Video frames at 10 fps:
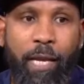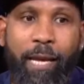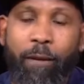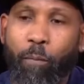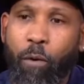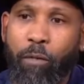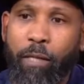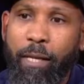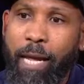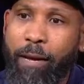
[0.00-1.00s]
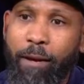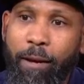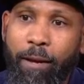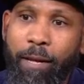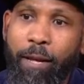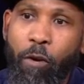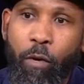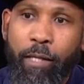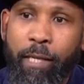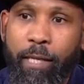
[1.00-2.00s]
They
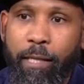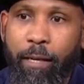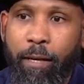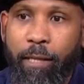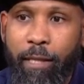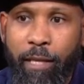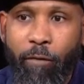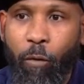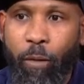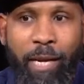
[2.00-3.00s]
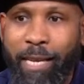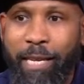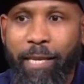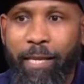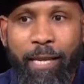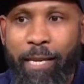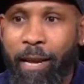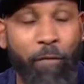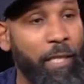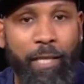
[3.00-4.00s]
questioned his delivery when they
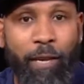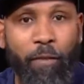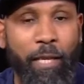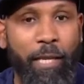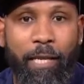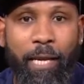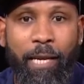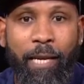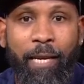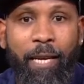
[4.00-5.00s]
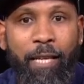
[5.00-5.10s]
never delivered anything.